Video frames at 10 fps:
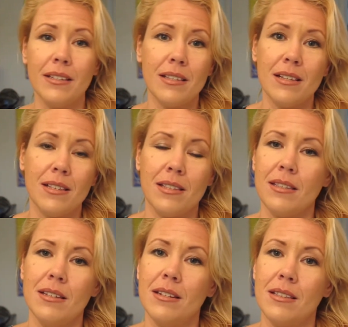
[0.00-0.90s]
this is
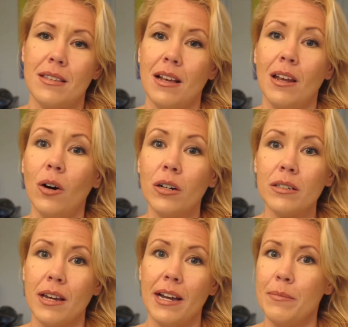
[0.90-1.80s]
since a long
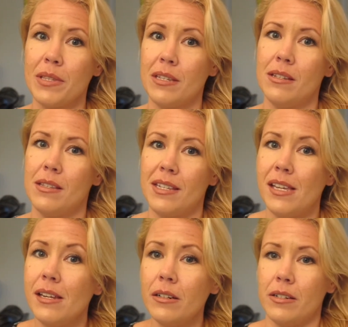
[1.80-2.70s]
time, since
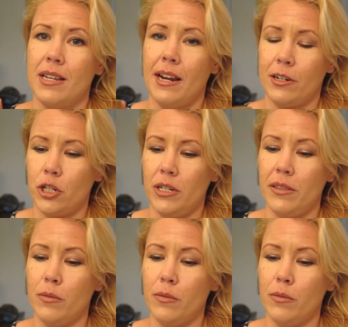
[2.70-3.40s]
years actually,